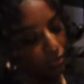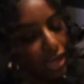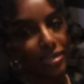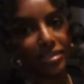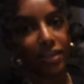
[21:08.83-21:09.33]

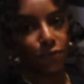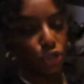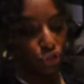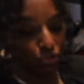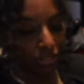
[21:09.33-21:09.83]
I just gave her
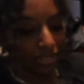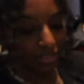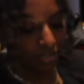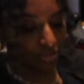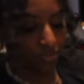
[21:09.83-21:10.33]
a treat,
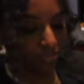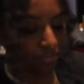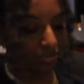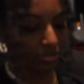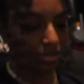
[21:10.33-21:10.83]
so
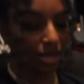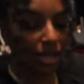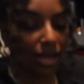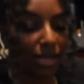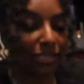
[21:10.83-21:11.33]

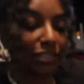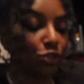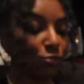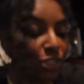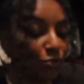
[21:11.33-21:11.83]
I
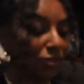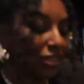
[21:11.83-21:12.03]
assume she'd be